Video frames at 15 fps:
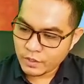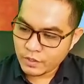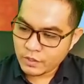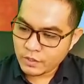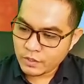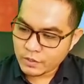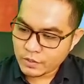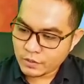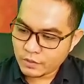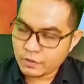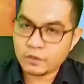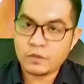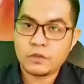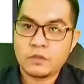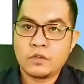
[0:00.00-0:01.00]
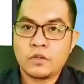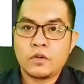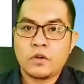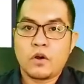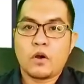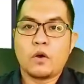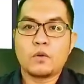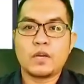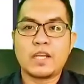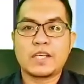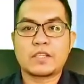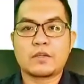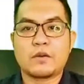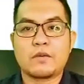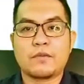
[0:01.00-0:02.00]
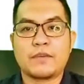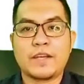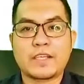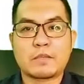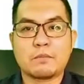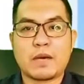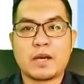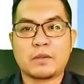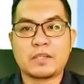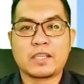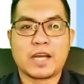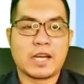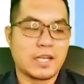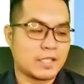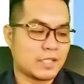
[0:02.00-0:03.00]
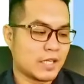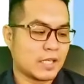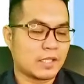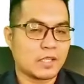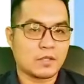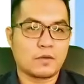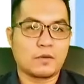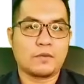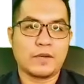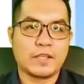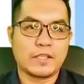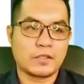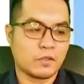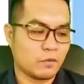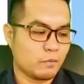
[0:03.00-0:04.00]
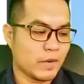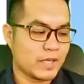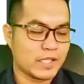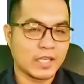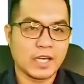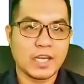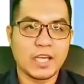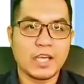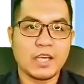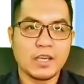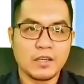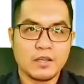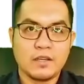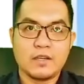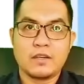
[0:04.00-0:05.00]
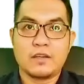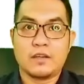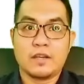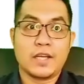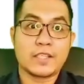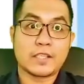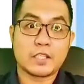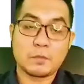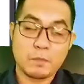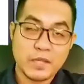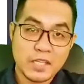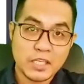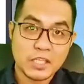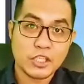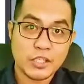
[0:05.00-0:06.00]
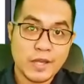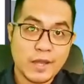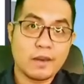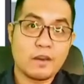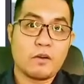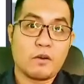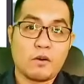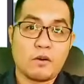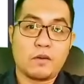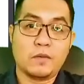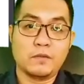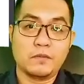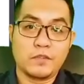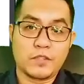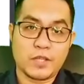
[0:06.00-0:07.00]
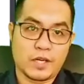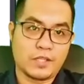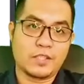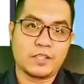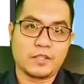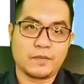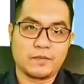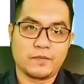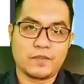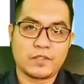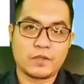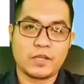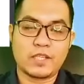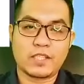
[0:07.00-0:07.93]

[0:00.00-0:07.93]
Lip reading: So only surface bound currents at the surface. So basically, it's a spinning shell of charge. So it's a